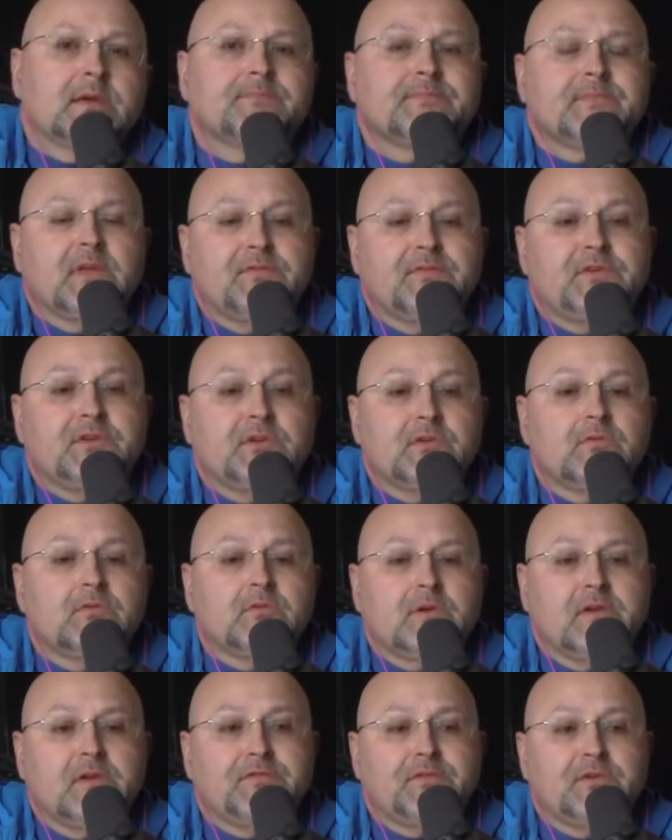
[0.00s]
if
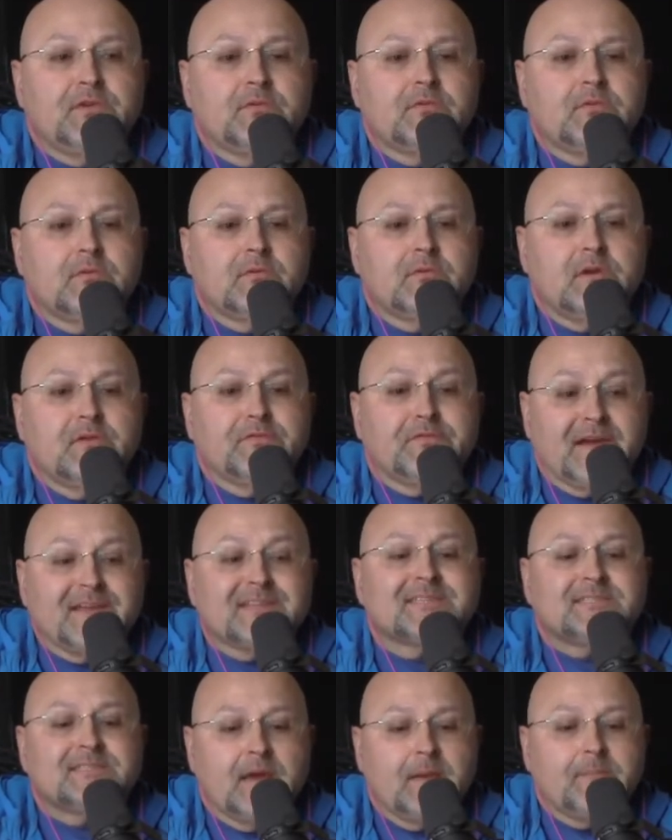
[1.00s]
you if you if I
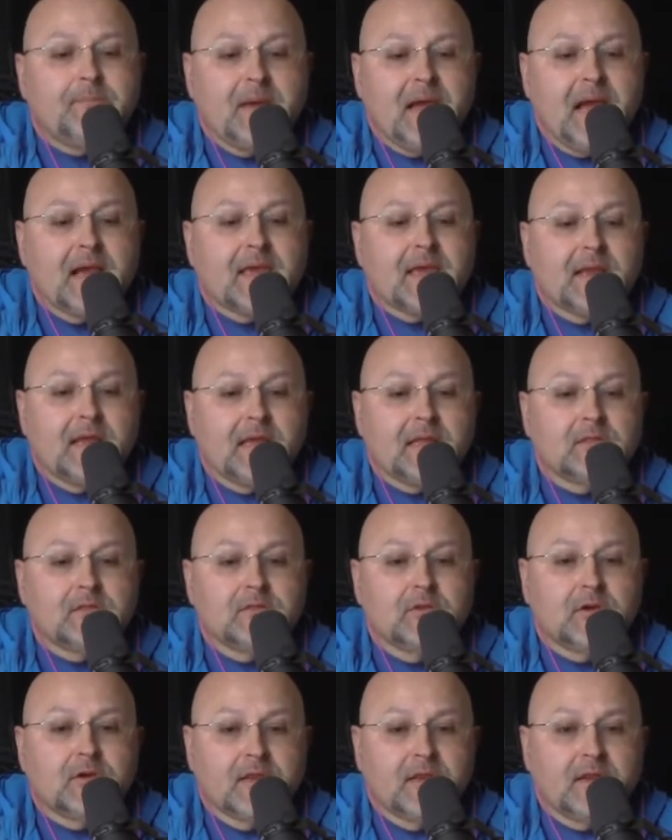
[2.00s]
step back and I
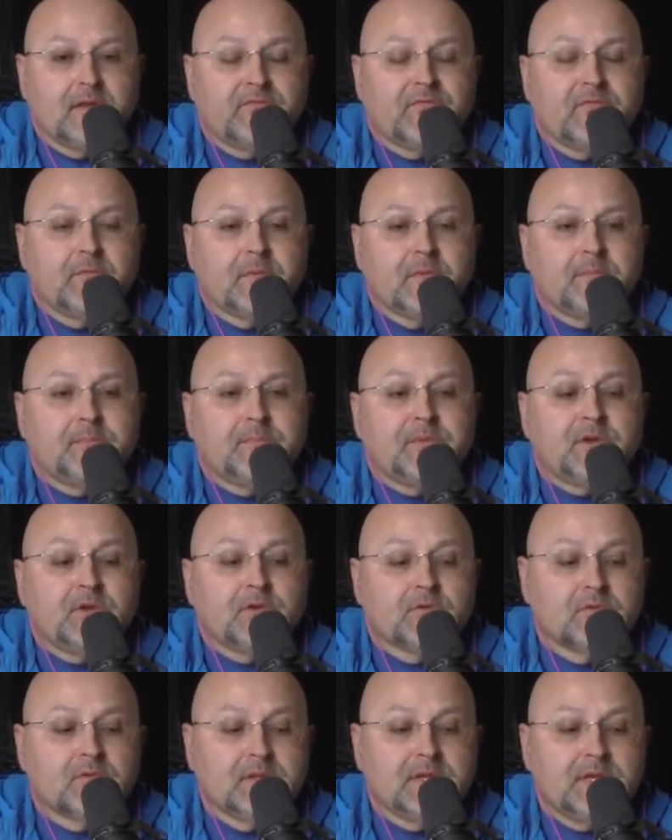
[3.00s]
look at it from a
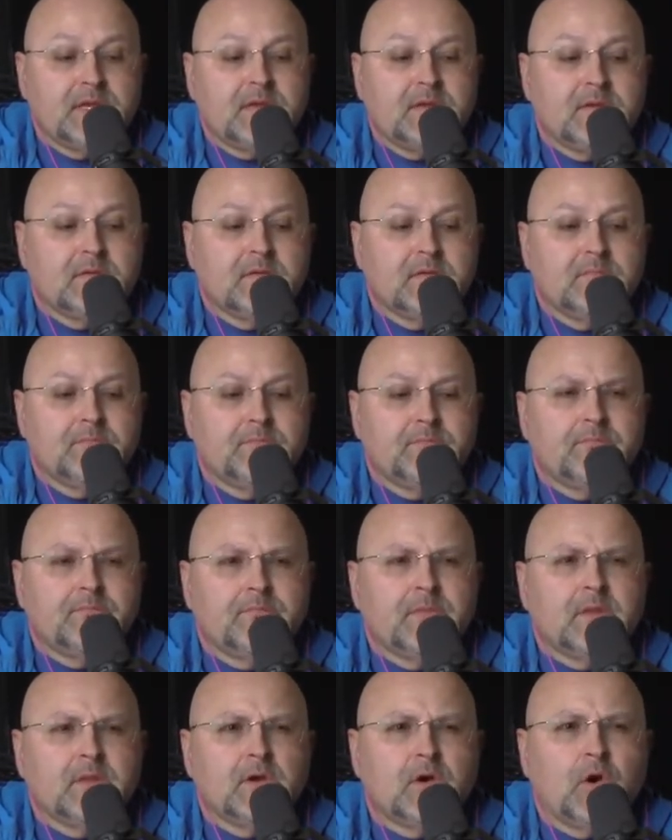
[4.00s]
purely
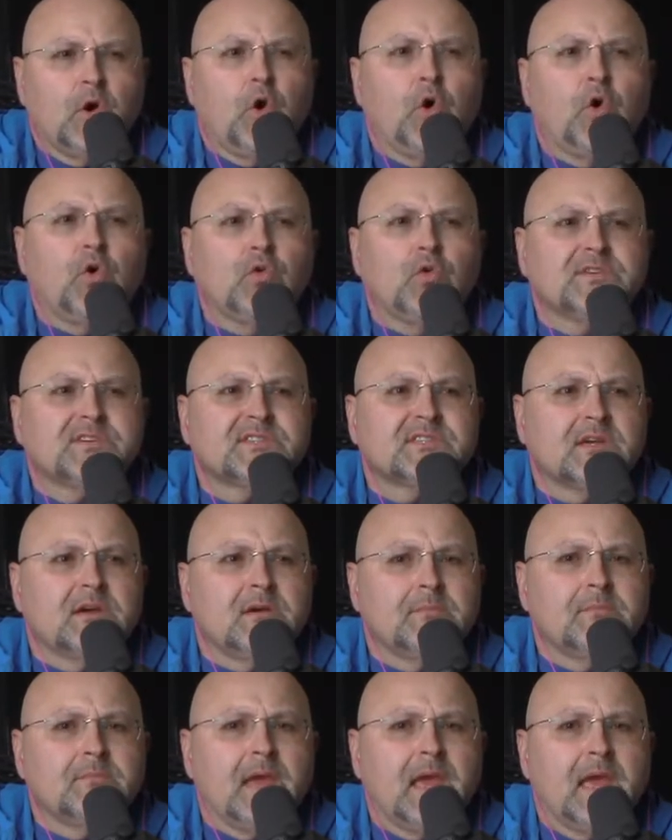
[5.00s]

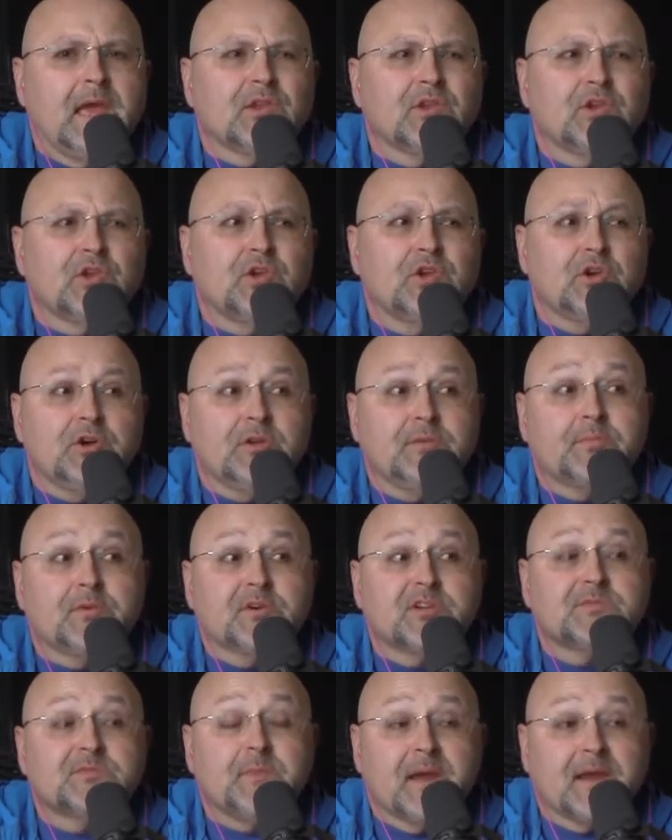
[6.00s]
wholesome and good
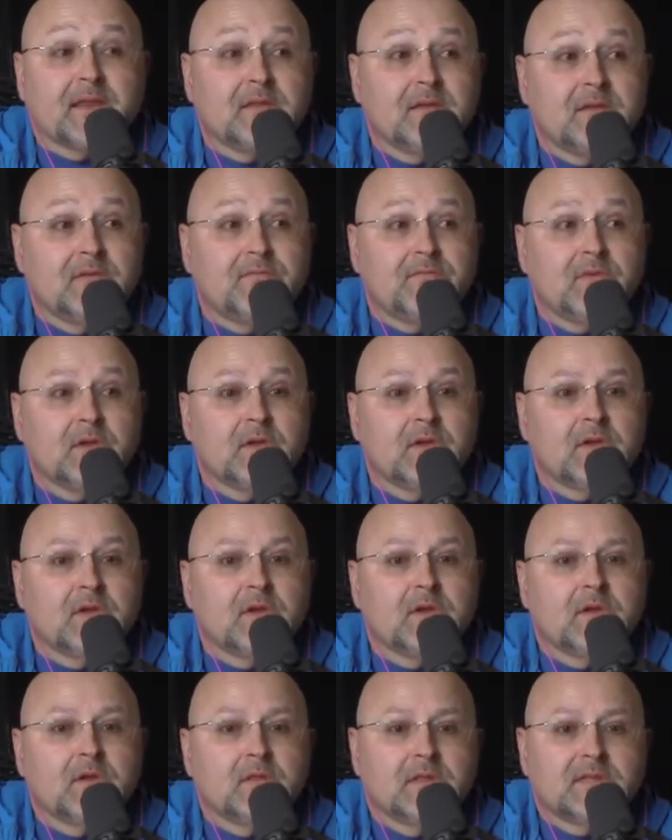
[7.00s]
perspective,
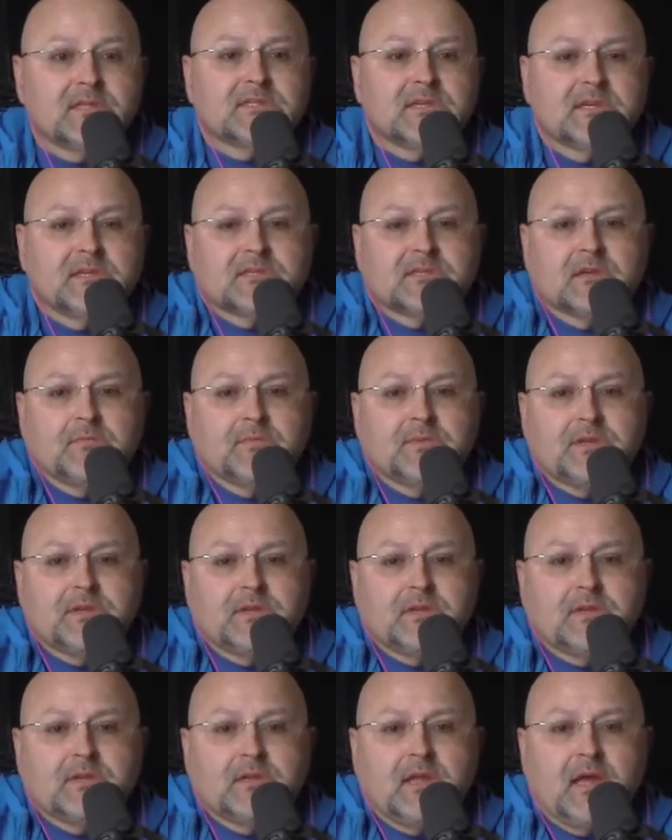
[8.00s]
let's say
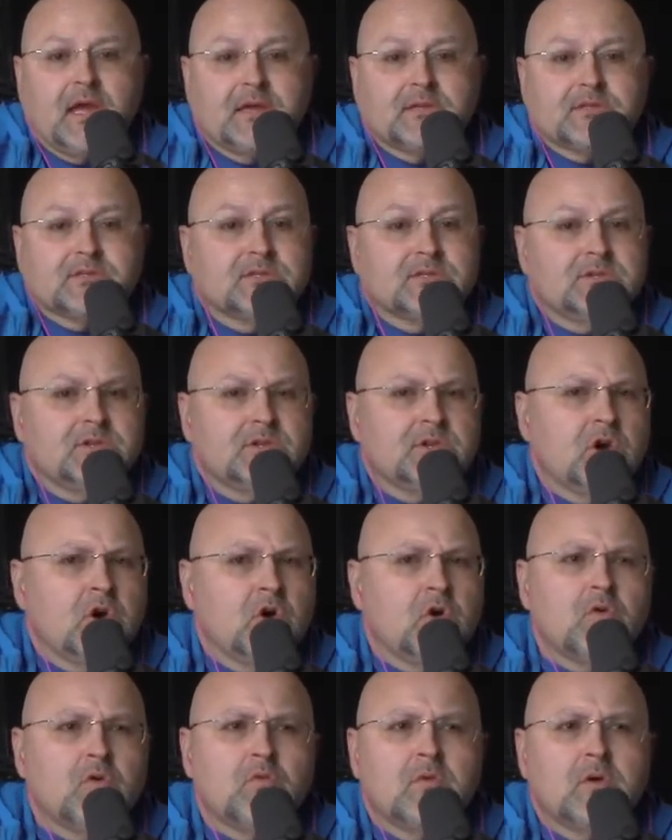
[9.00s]
someone has
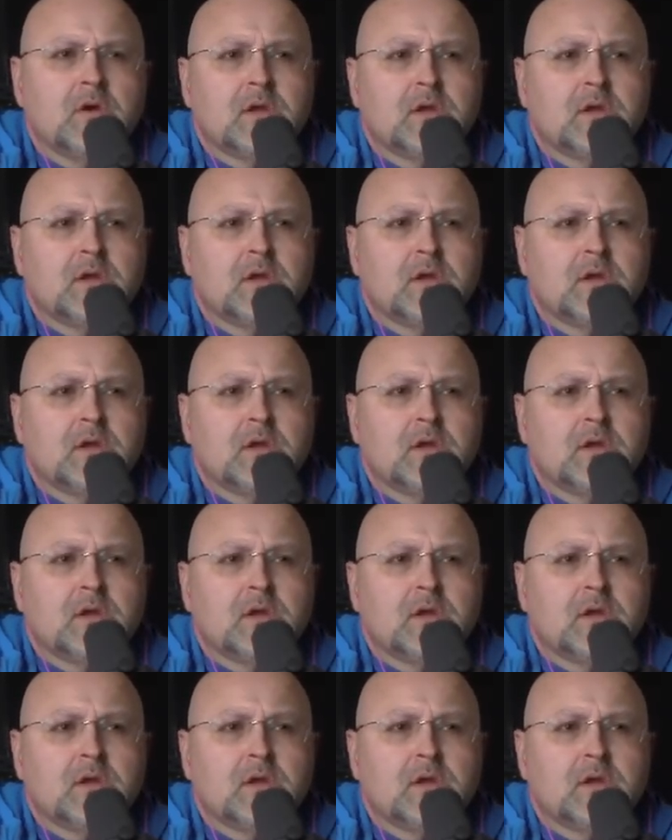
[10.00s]
no